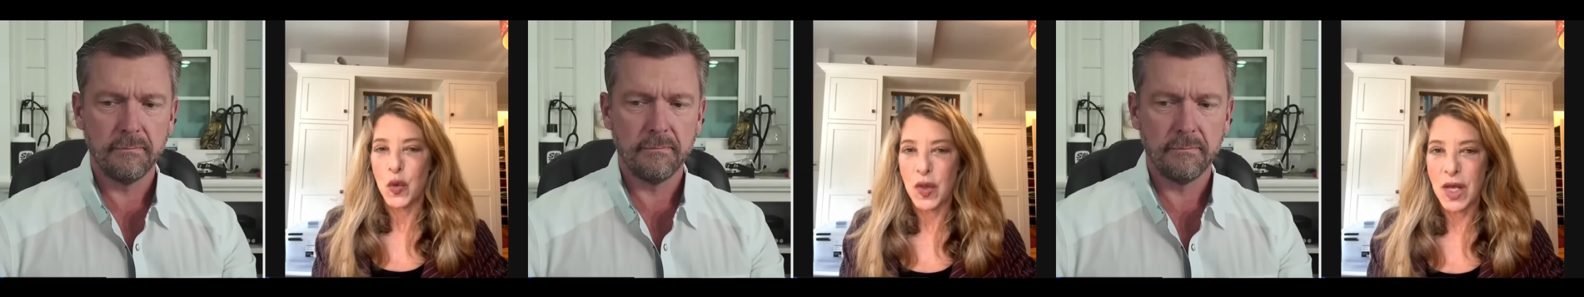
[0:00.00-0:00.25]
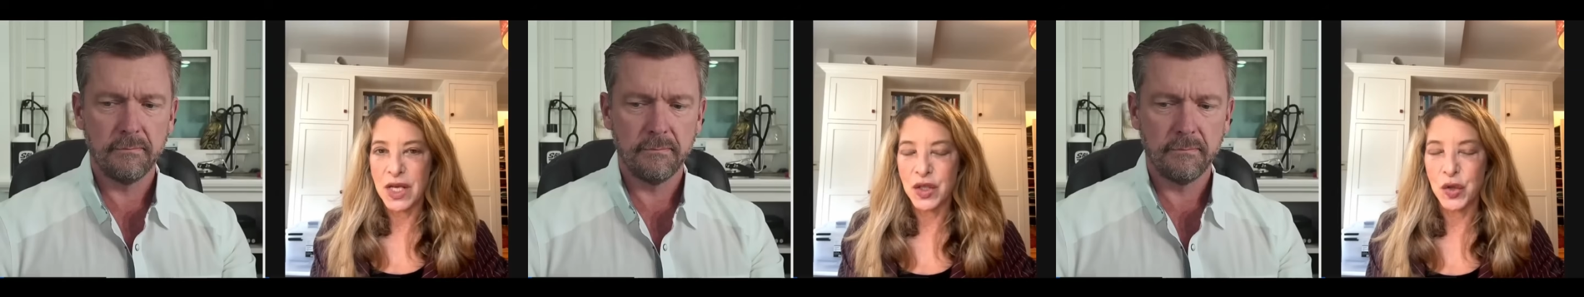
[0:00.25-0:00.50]

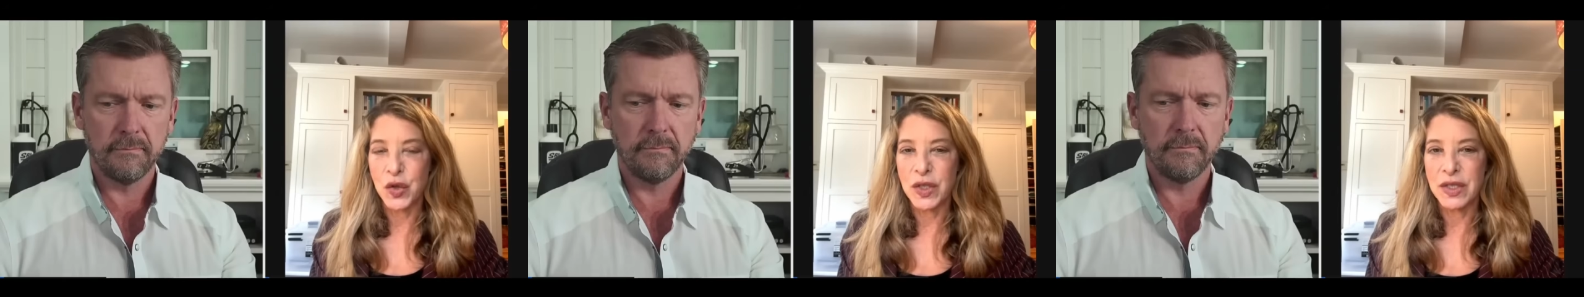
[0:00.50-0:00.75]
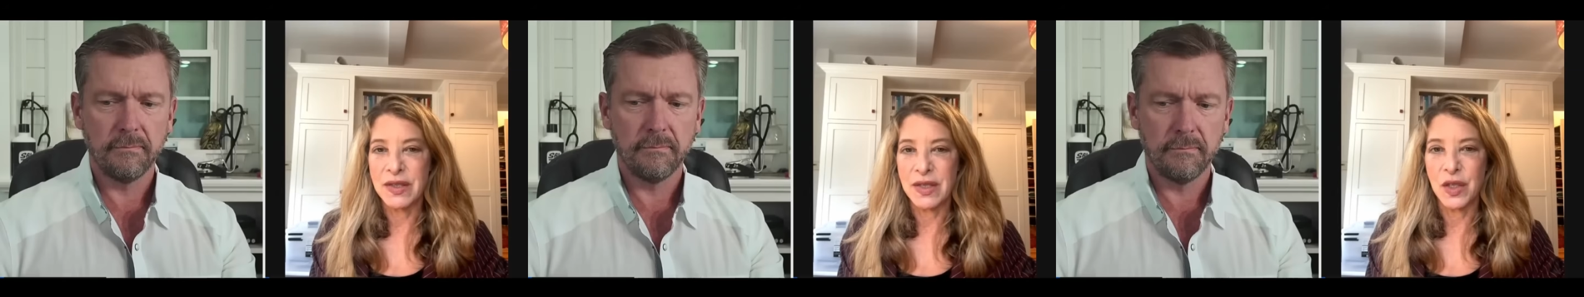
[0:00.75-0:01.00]
Speaker 1: they should
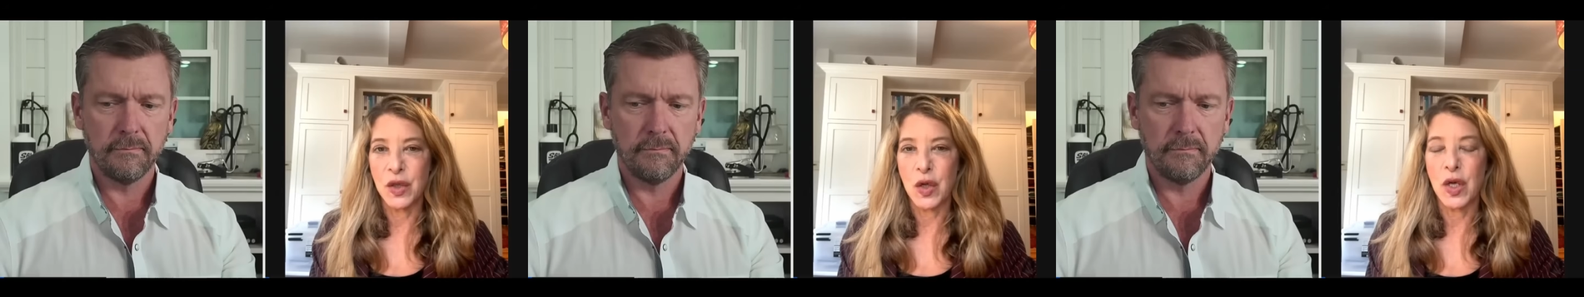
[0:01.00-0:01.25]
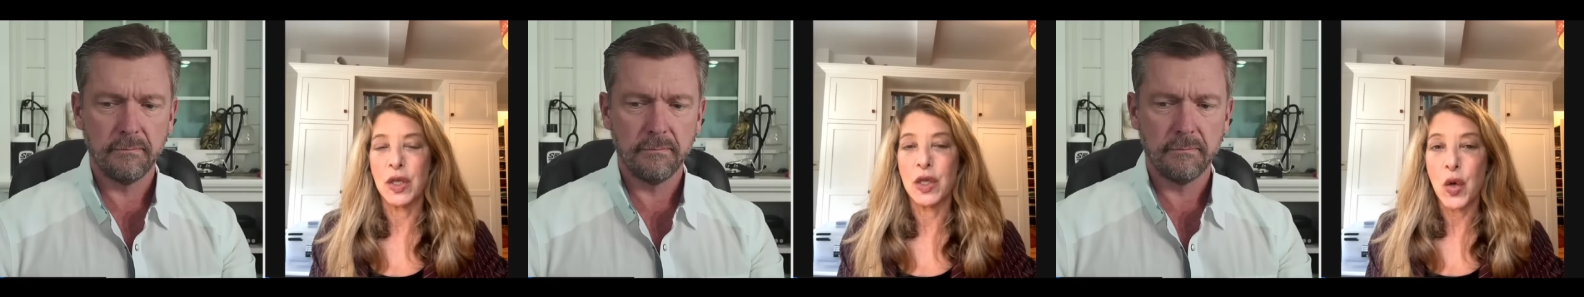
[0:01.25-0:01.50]
consider
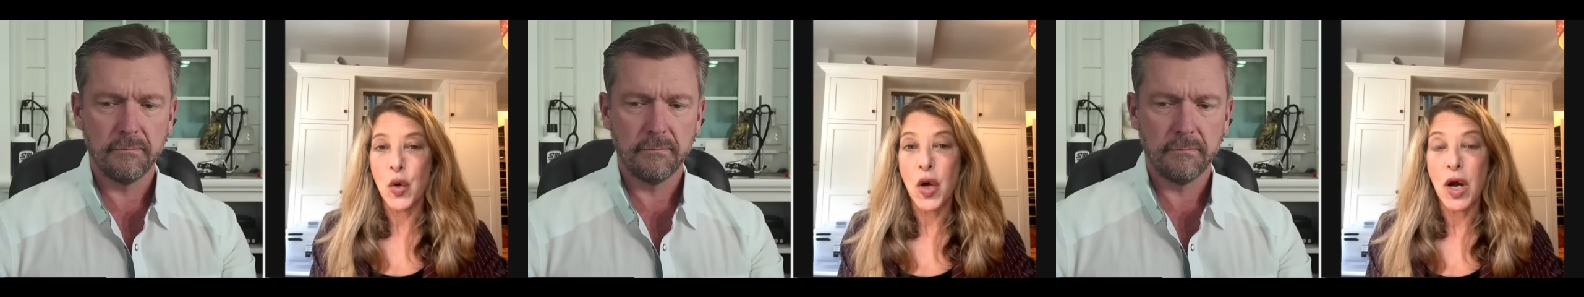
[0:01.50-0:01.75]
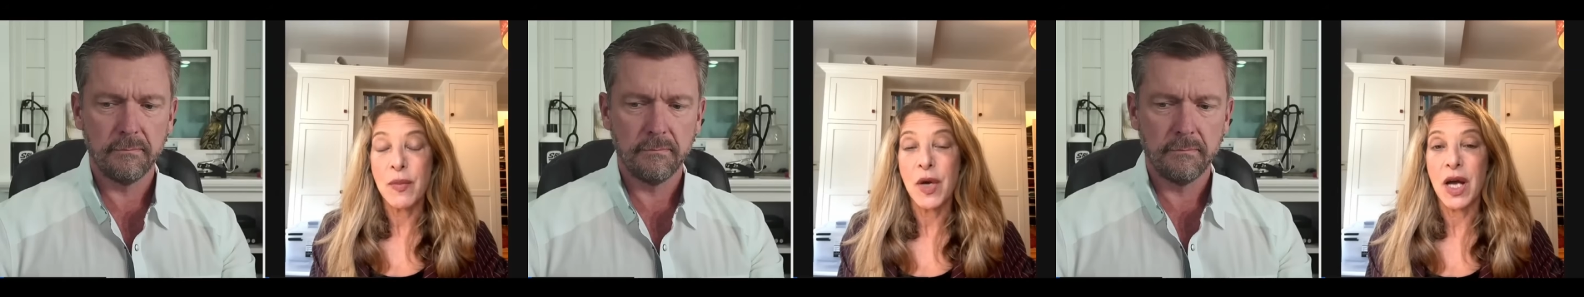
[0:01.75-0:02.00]
a low
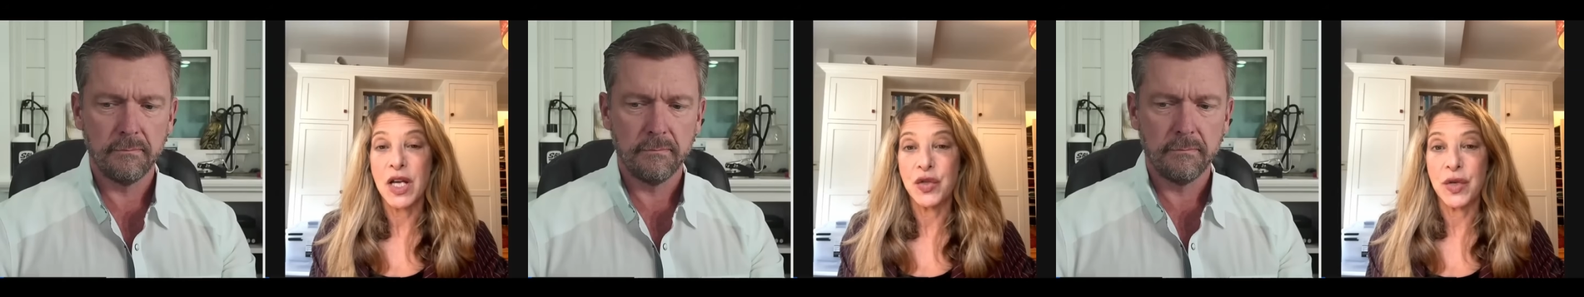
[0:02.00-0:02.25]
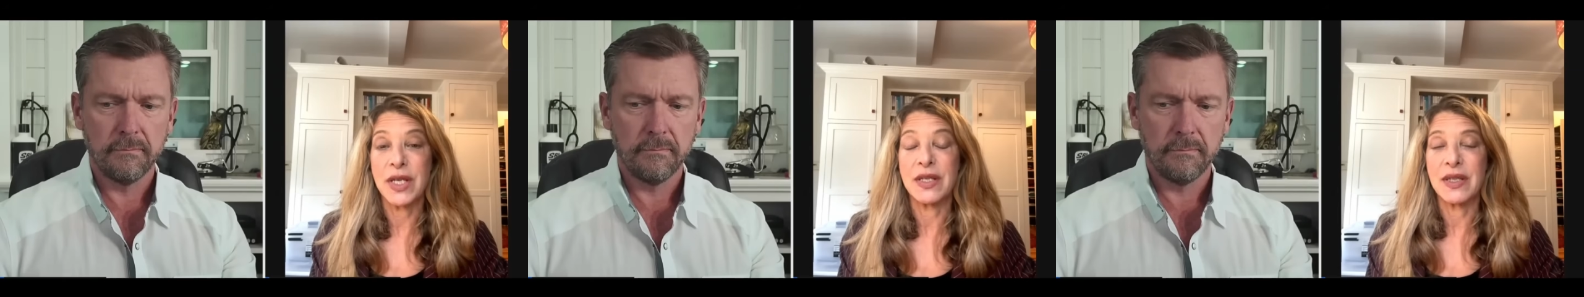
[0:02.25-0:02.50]

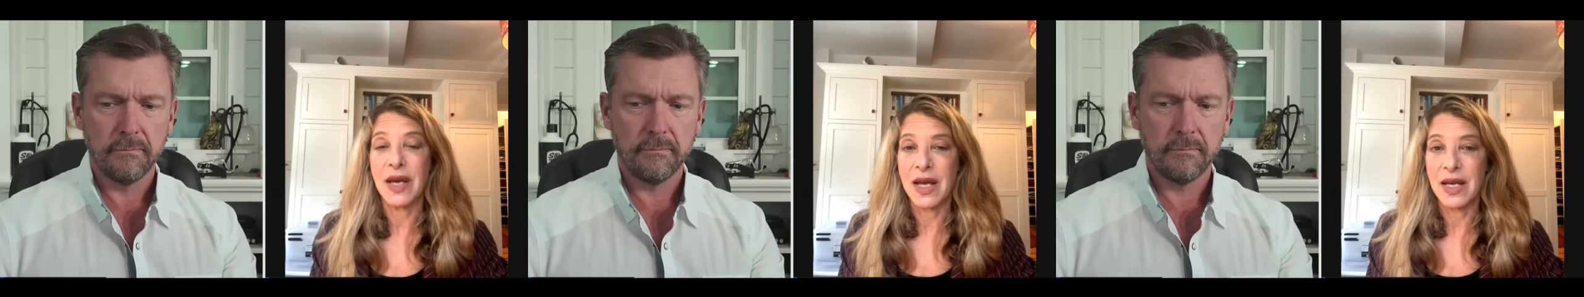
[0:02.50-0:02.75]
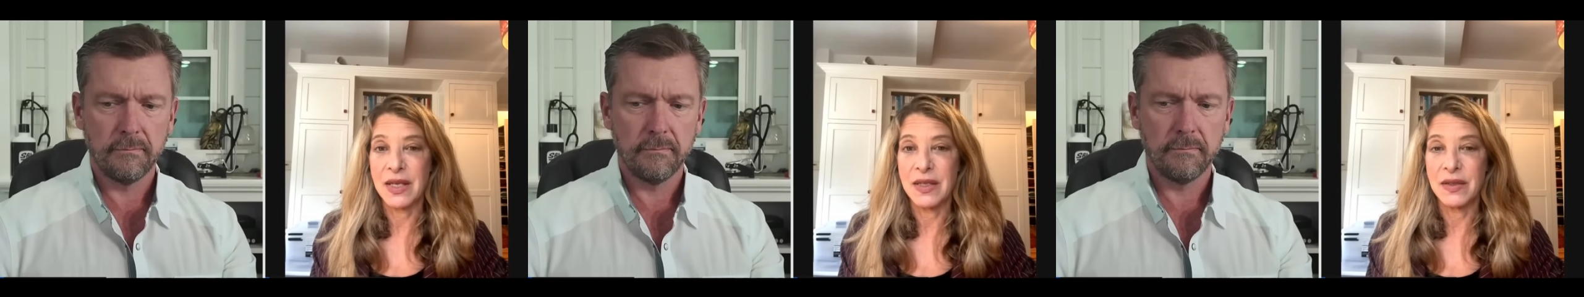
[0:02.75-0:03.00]
carbohydrate
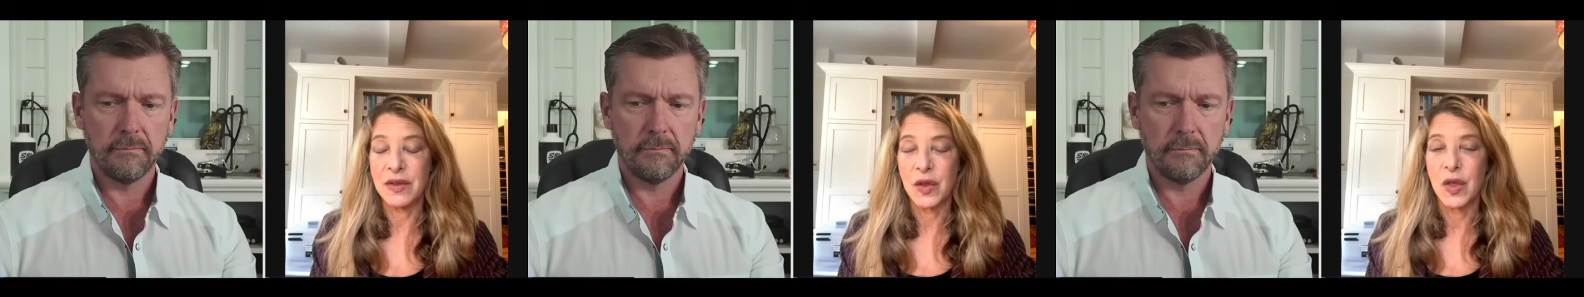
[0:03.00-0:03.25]
diet.